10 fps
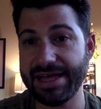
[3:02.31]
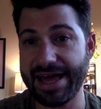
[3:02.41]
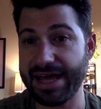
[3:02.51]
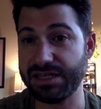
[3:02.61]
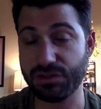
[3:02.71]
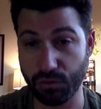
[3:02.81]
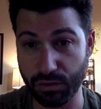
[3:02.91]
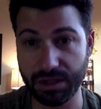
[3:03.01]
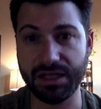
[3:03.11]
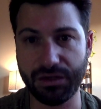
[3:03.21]
And it's a
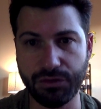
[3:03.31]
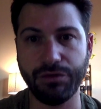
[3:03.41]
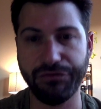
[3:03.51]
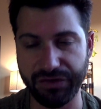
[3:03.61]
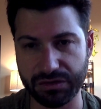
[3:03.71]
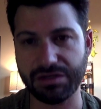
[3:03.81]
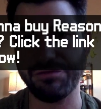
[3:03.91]
really cool filter